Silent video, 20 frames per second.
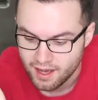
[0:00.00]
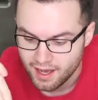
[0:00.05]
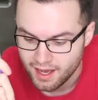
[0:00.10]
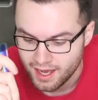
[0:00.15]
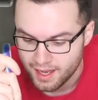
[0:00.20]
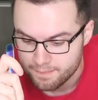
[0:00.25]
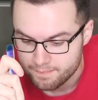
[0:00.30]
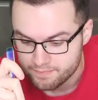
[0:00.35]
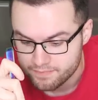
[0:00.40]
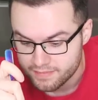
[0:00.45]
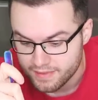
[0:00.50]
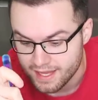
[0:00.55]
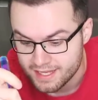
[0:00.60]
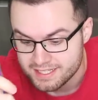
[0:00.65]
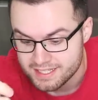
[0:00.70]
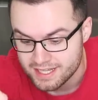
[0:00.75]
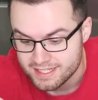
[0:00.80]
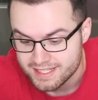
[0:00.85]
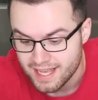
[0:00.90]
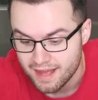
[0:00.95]
Um,
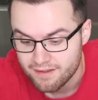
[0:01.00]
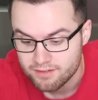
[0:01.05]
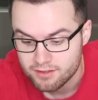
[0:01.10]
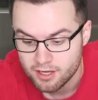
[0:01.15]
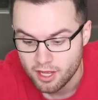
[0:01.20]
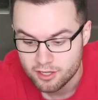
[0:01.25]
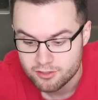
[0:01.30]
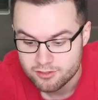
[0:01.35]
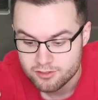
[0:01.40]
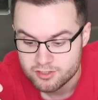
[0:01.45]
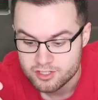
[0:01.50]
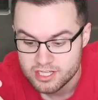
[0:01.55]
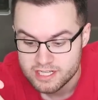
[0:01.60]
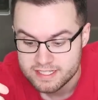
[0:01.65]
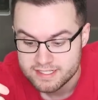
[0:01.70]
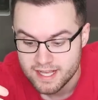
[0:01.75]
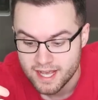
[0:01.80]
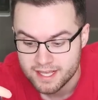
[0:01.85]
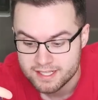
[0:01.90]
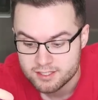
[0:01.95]
it does have nacho
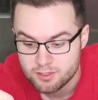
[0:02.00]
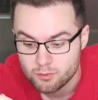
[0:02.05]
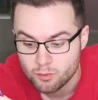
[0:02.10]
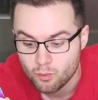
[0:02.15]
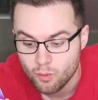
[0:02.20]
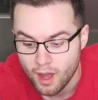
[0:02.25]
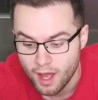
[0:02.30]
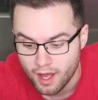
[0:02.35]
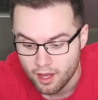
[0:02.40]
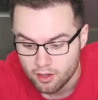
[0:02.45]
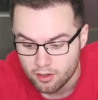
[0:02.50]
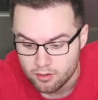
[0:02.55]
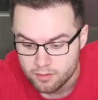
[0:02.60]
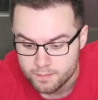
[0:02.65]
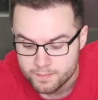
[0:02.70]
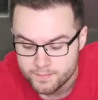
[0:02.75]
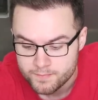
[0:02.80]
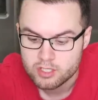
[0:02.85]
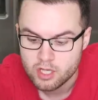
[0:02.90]
cheese as well.